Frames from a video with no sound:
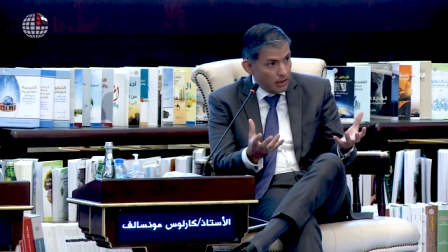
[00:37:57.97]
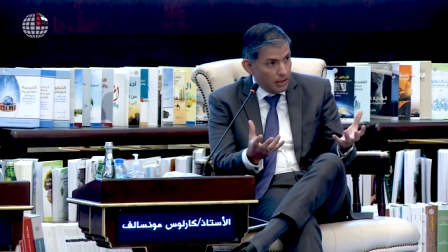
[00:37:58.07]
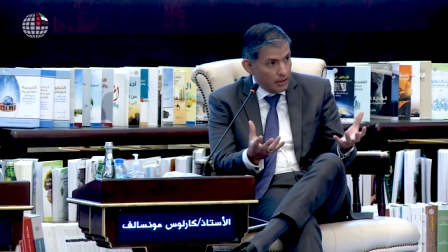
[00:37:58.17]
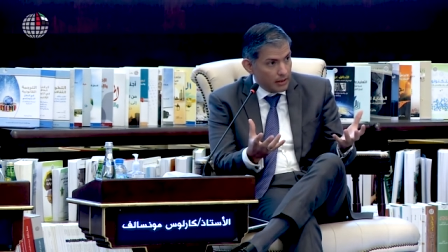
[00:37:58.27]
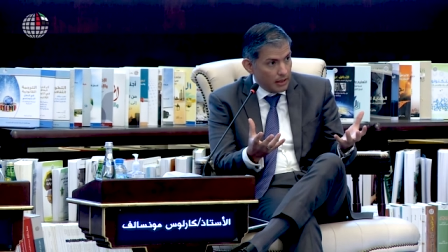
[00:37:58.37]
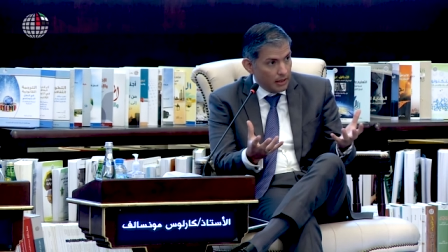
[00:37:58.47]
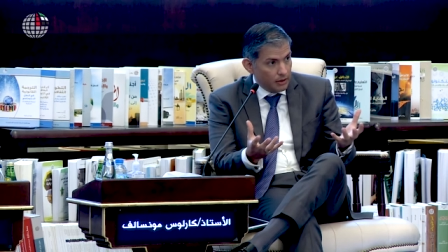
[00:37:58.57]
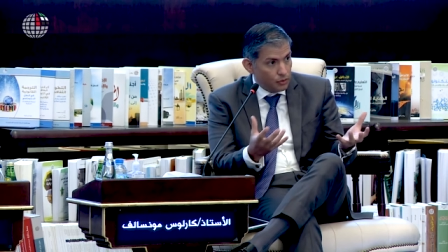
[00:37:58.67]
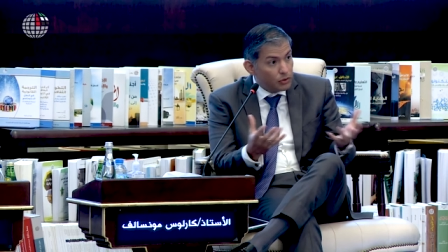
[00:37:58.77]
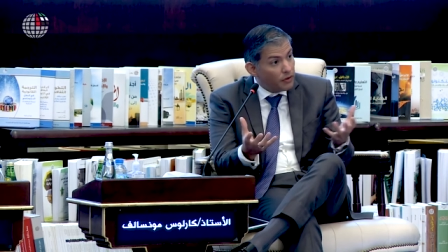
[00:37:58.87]
as a, a
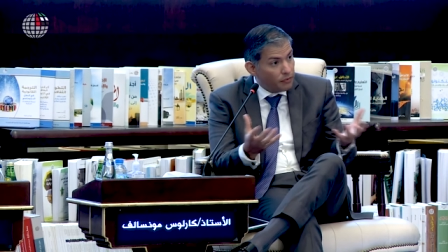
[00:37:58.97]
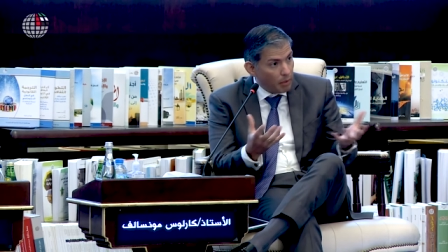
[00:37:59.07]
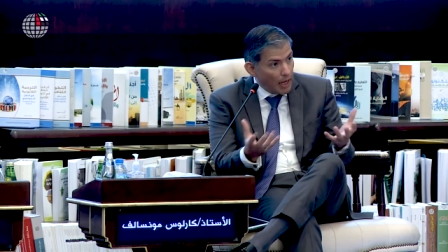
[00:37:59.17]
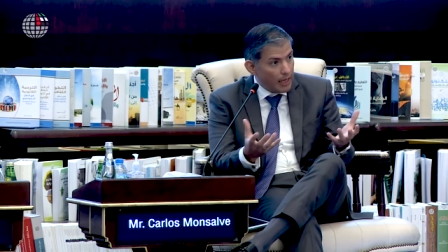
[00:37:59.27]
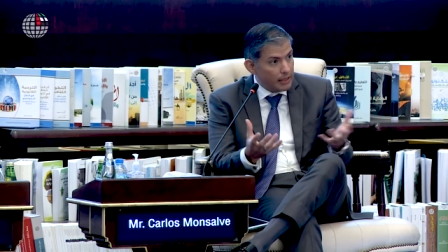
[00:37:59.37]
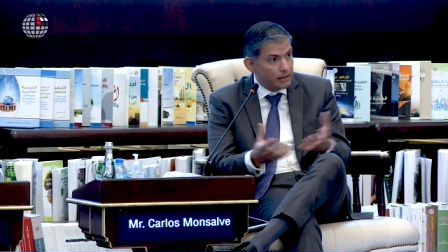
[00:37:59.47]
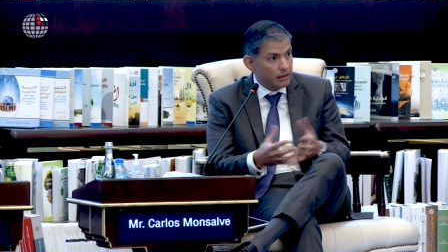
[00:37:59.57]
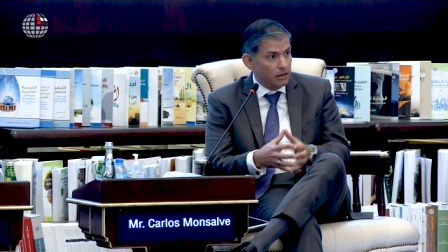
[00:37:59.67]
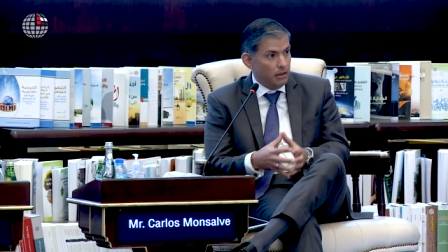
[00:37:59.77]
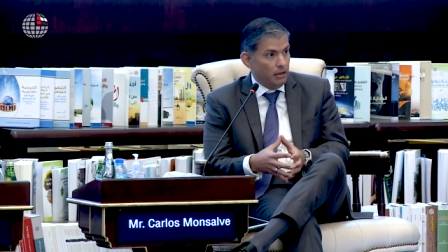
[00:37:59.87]
rules of place,
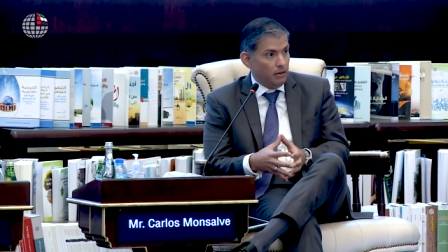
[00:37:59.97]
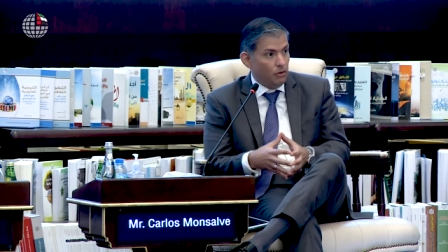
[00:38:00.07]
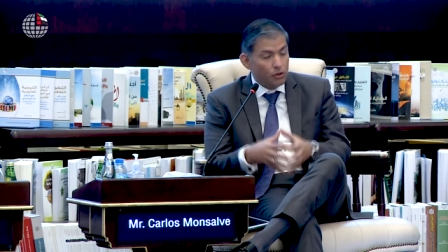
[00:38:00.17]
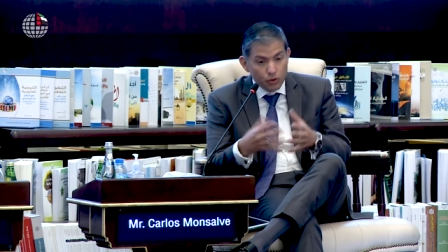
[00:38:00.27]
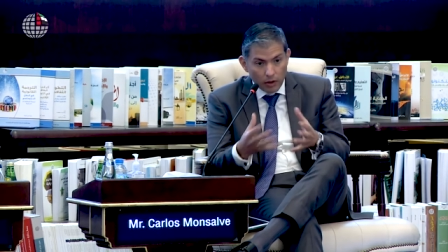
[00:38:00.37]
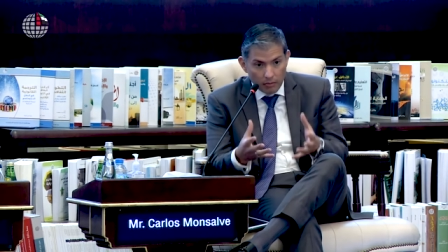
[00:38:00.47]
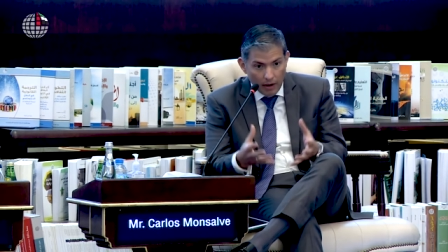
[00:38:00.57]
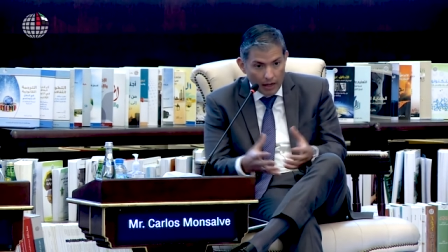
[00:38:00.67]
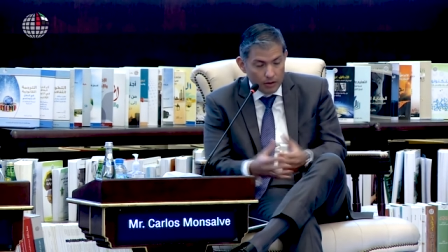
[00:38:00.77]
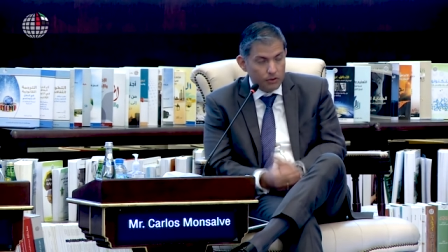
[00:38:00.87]
cultural
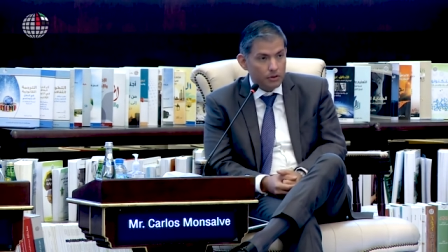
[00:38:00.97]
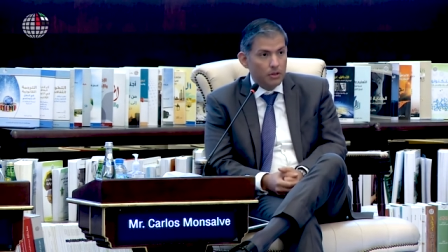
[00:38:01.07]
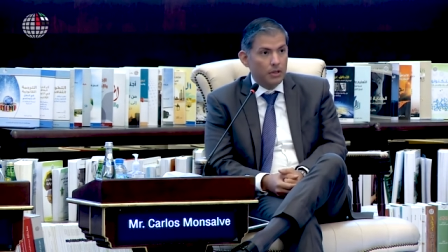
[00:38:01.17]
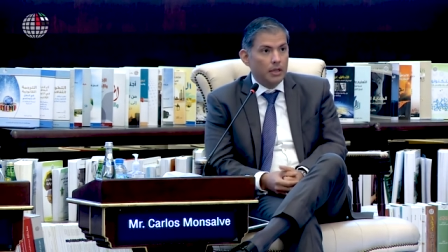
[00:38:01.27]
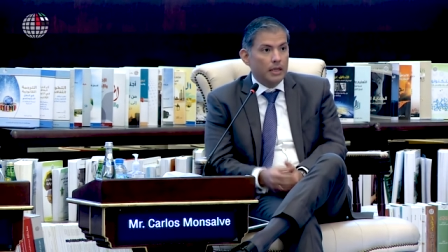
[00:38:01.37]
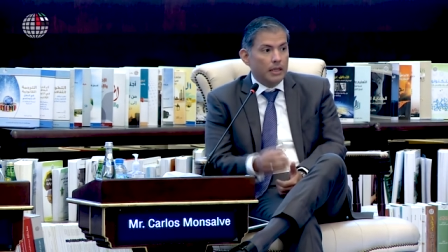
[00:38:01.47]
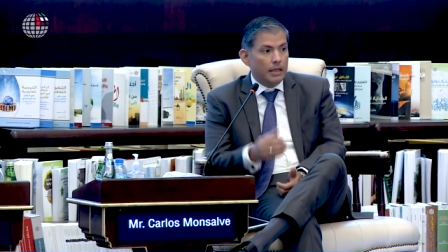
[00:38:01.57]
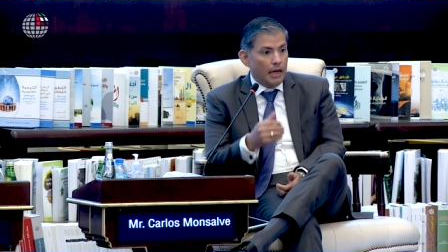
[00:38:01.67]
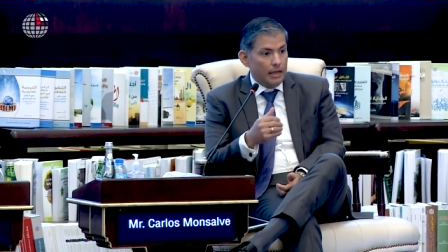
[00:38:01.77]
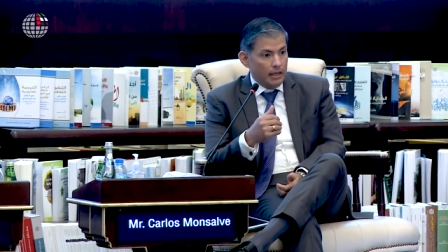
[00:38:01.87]
values
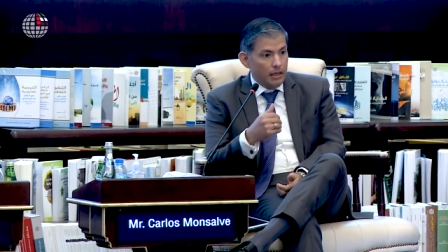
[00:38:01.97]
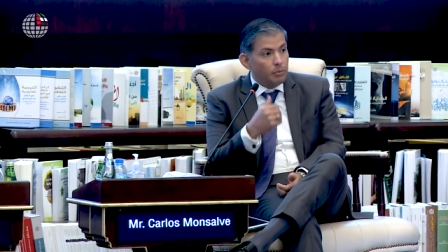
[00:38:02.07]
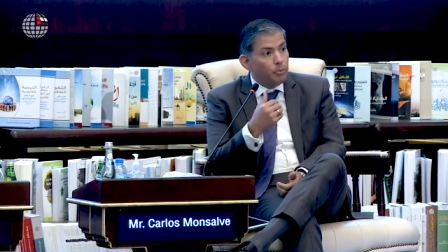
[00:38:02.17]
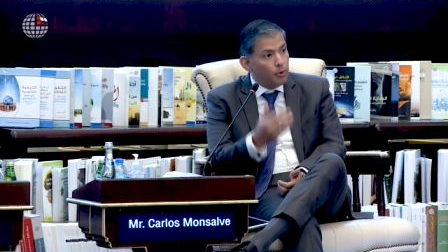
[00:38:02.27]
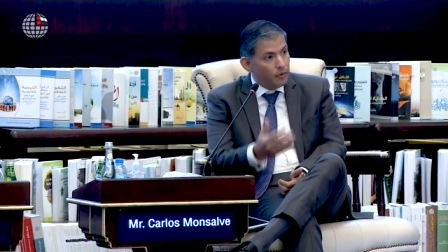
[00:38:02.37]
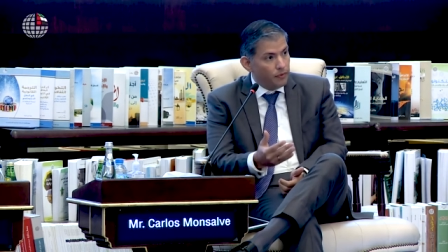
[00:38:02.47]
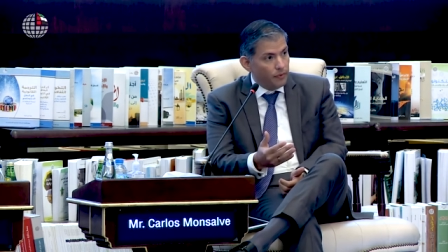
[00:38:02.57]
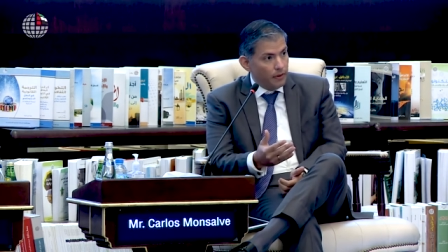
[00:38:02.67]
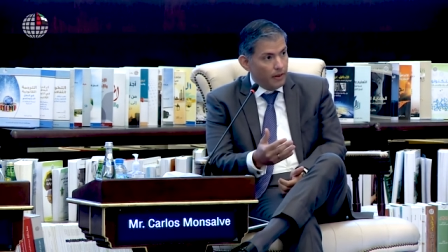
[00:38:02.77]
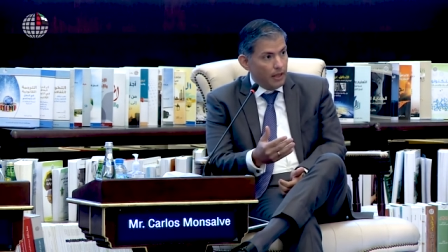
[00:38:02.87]
that improve the